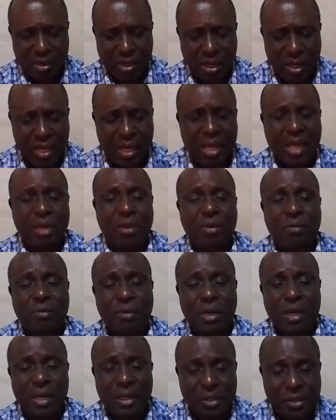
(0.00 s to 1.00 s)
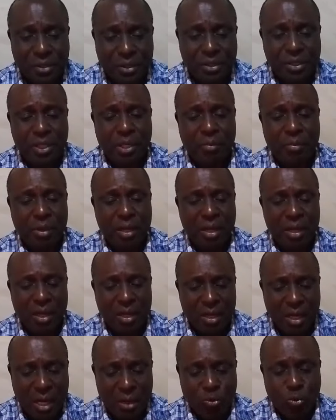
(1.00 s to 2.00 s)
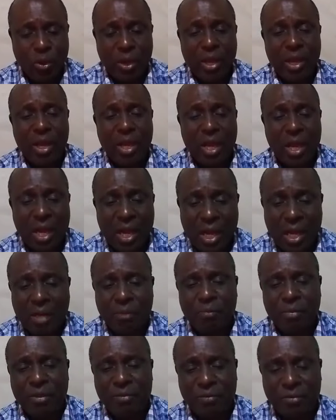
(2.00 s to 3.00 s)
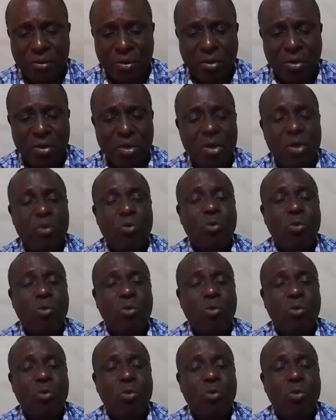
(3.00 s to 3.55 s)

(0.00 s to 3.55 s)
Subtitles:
the kind of relationship that we had before.